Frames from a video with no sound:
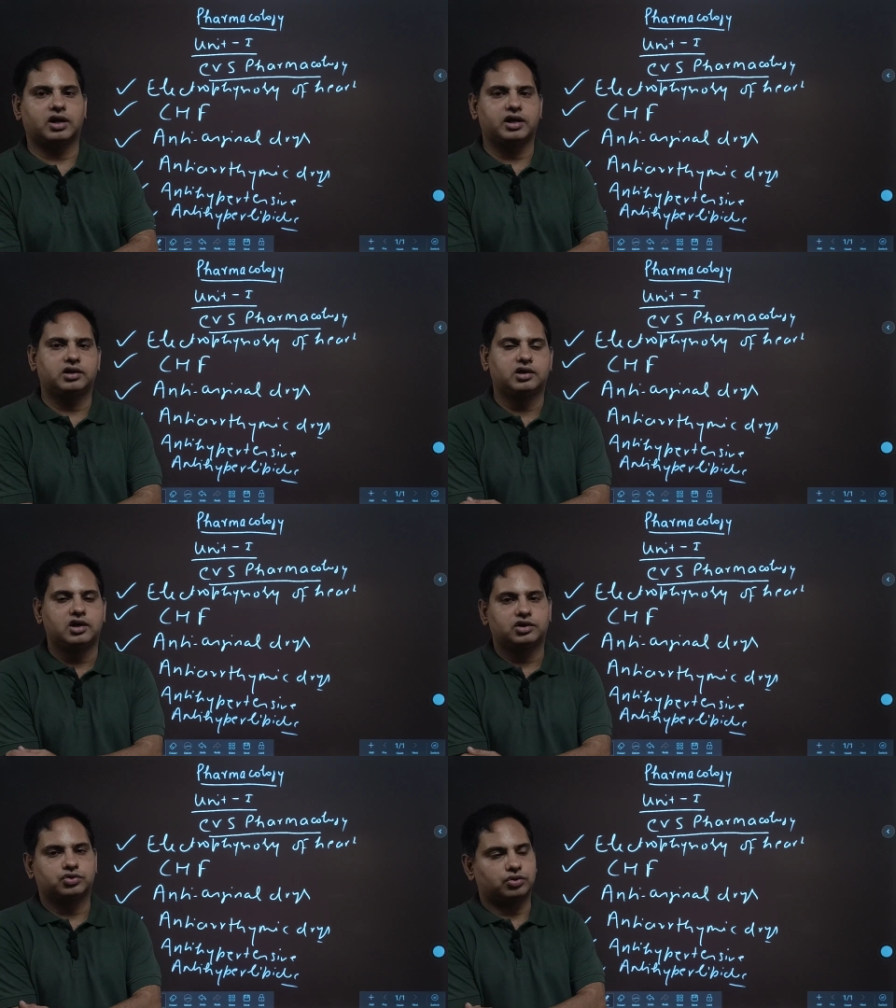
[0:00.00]
right.
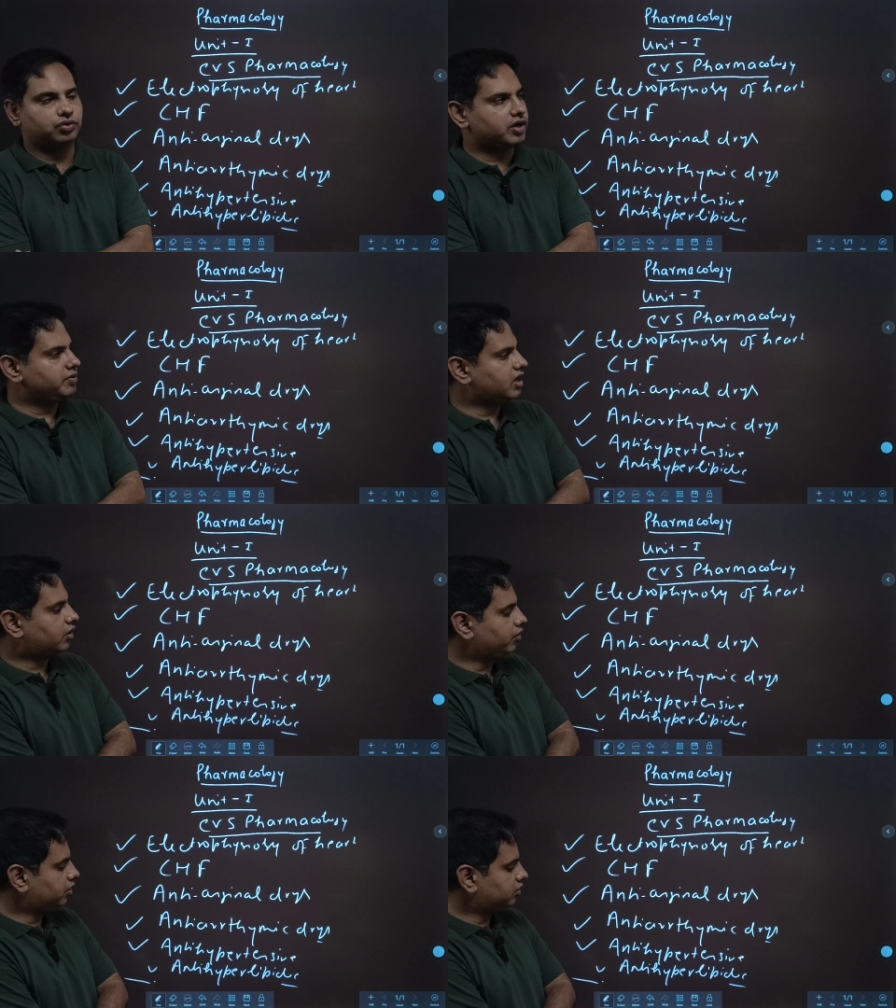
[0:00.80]
So today we
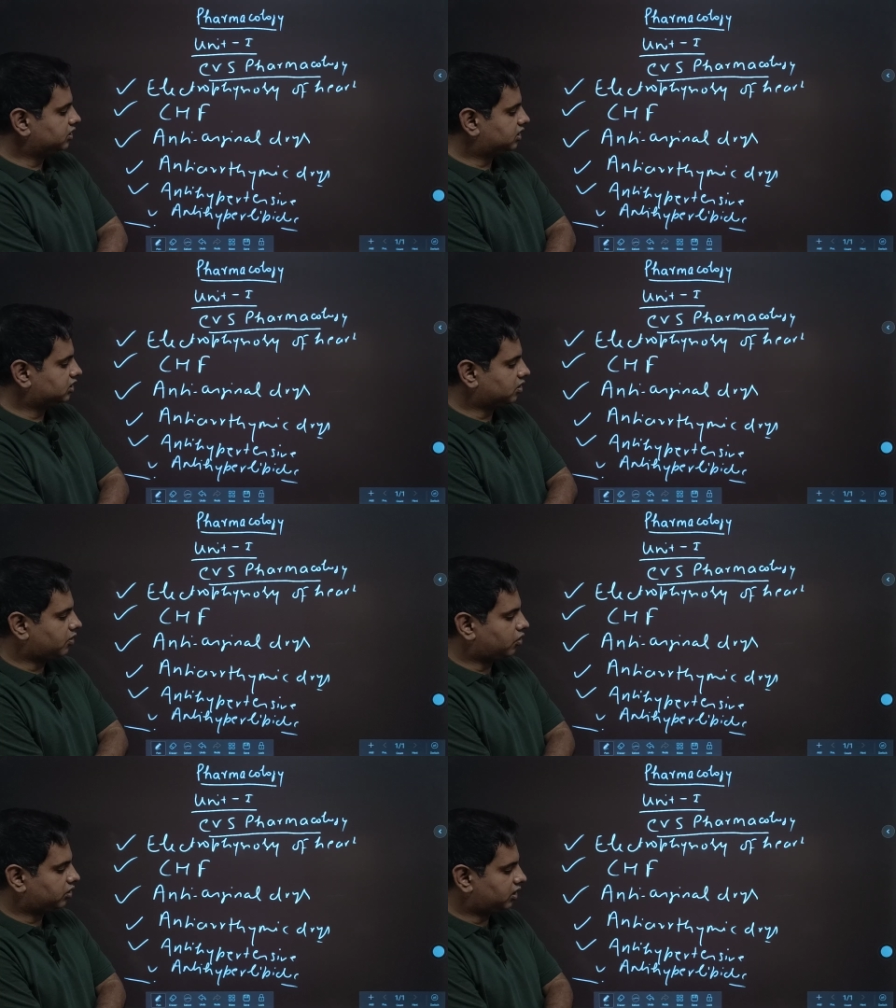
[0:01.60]
are going to discuss
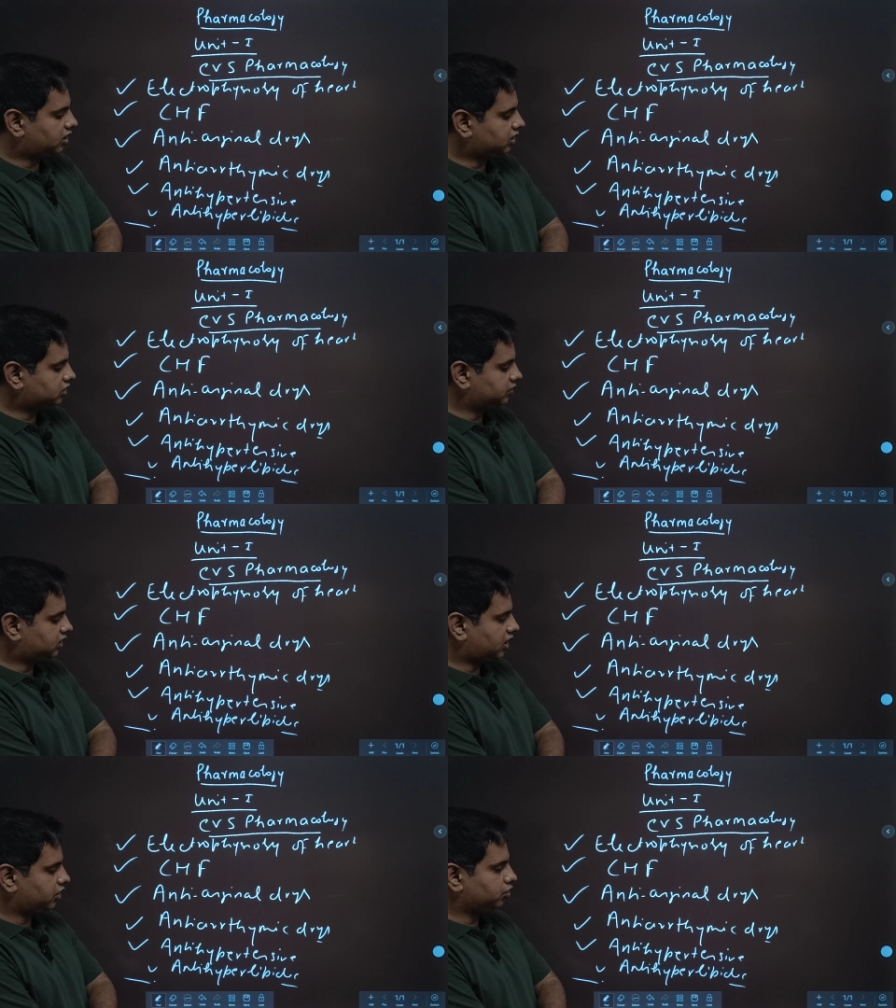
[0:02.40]
about the drugs
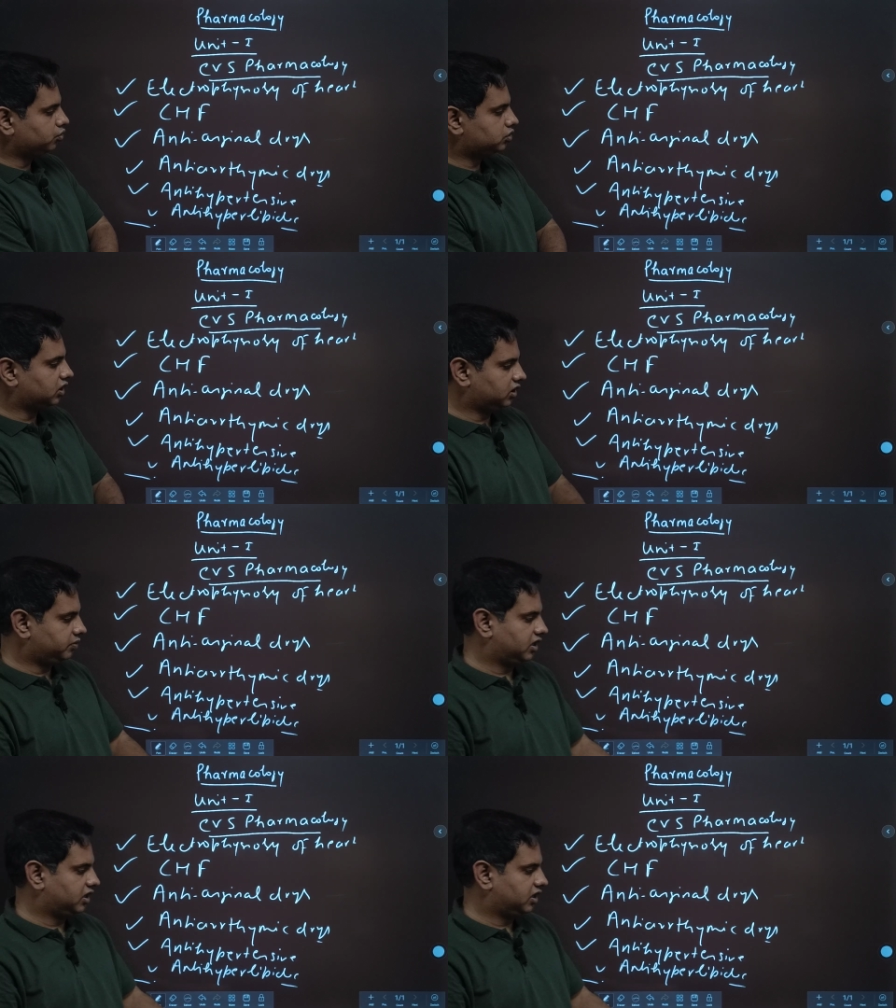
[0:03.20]
which are used in the